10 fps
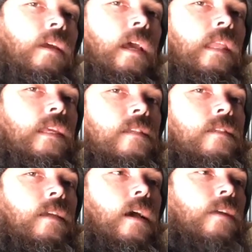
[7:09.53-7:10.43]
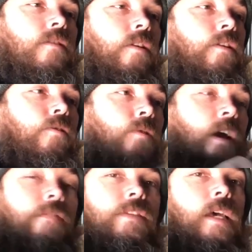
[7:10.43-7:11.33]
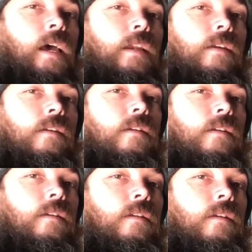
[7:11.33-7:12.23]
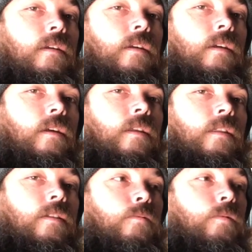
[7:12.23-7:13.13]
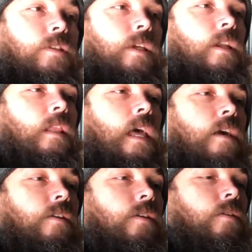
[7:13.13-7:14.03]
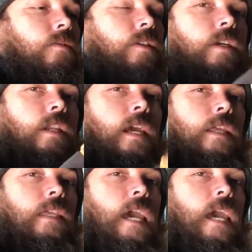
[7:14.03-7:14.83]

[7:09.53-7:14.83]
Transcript: And these studs are your drive side. This is what's going to allow you to connect the